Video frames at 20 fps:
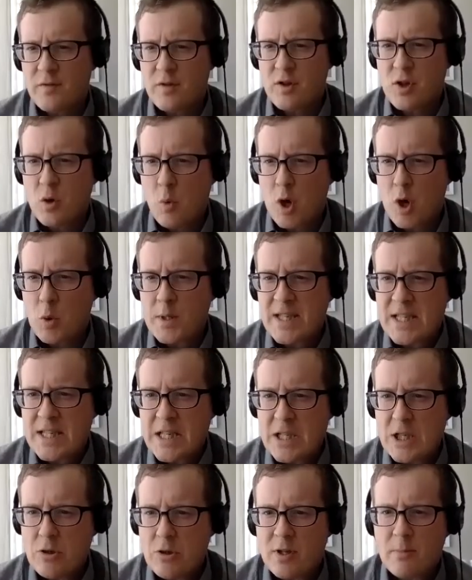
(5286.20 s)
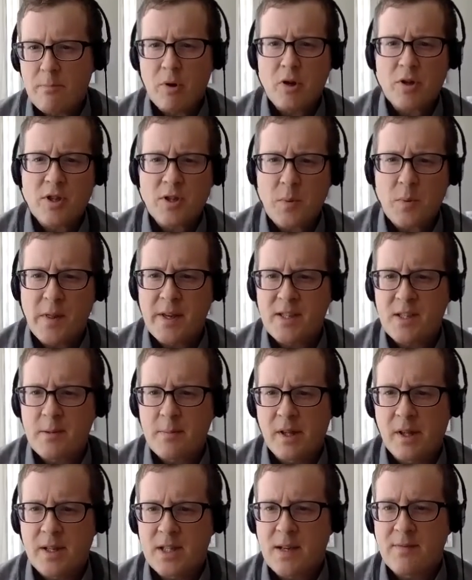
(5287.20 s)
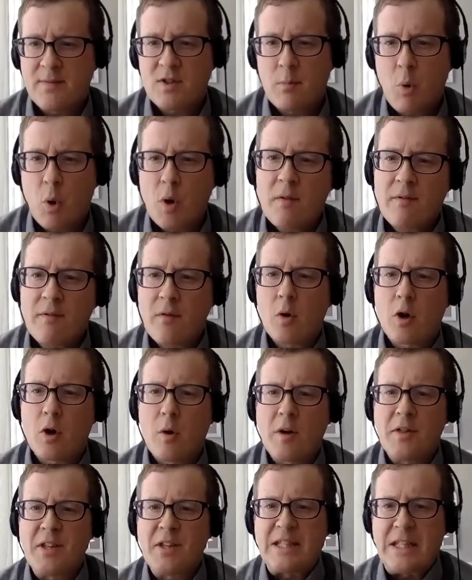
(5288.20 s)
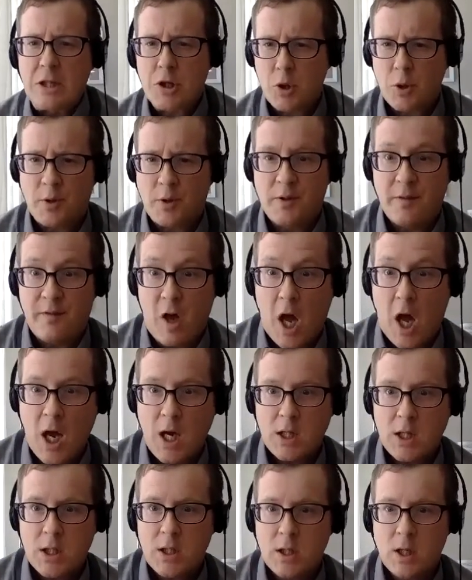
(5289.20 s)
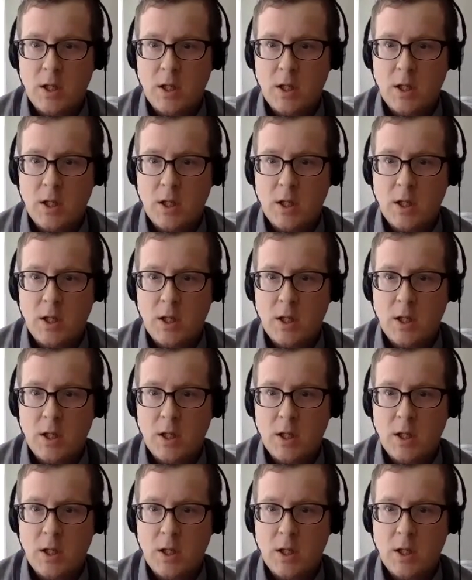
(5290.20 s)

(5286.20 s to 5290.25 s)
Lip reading: of us who work with seniors and persons with disabilities have supported folk around the digital divide,